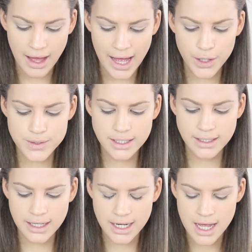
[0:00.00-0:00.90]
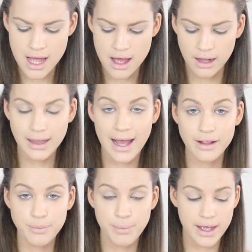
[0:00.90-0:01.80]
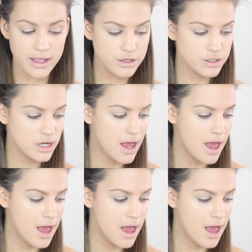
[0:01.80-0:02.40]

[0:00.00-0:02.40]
I use it in light beige,